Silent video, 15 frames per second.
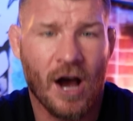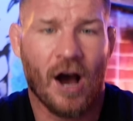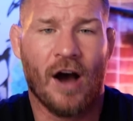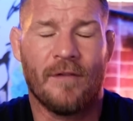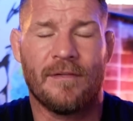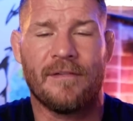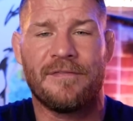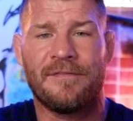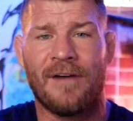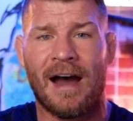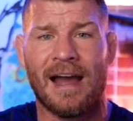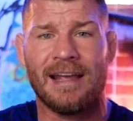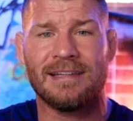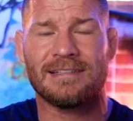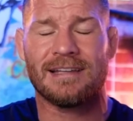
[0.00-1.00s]
of a
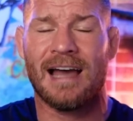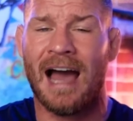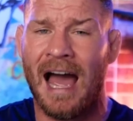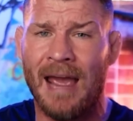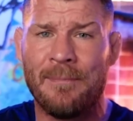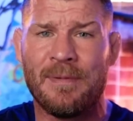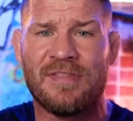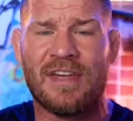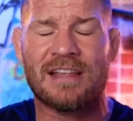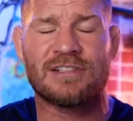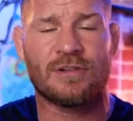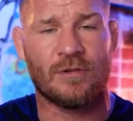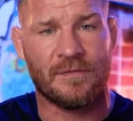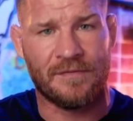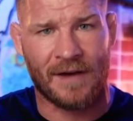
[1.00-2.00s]
fight, a
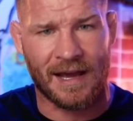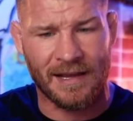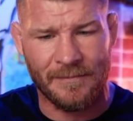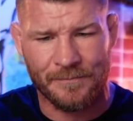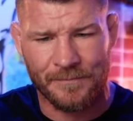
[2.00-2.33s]
hypothetical fight,